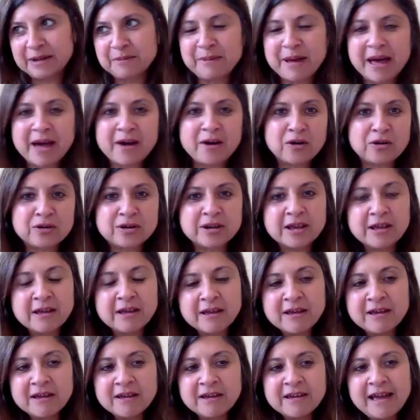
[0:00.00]
about
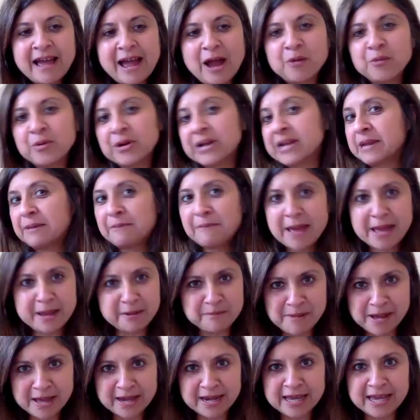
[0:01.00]
how we're going to
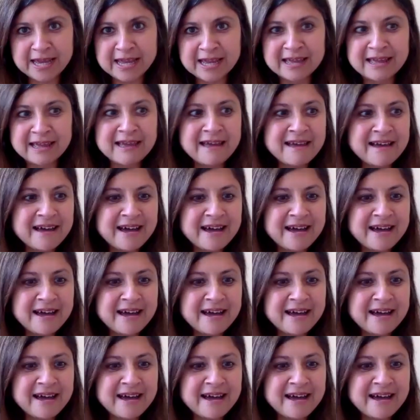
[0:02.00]
make money,